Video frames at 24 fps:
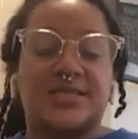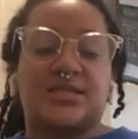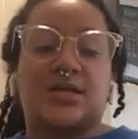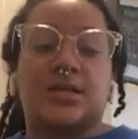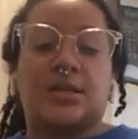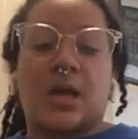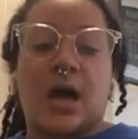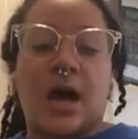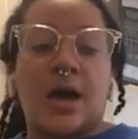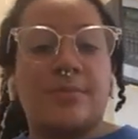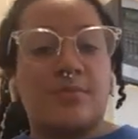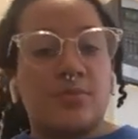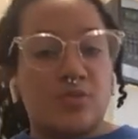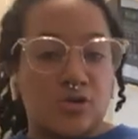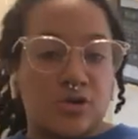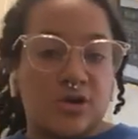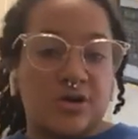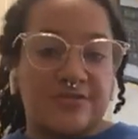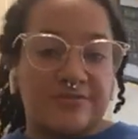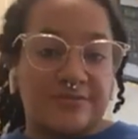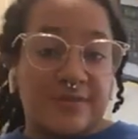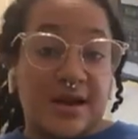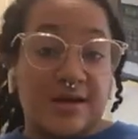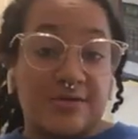a lot more
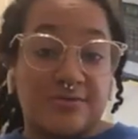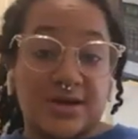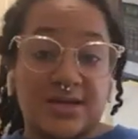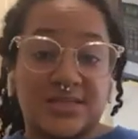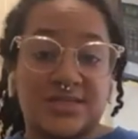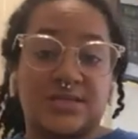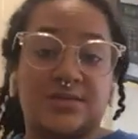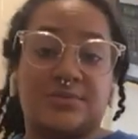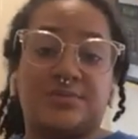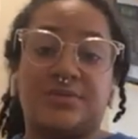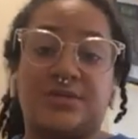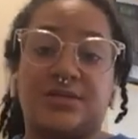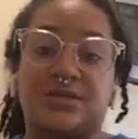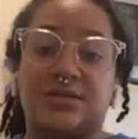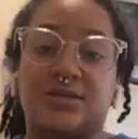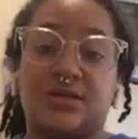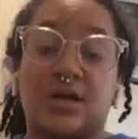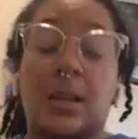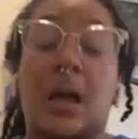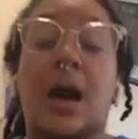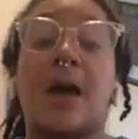of my recipes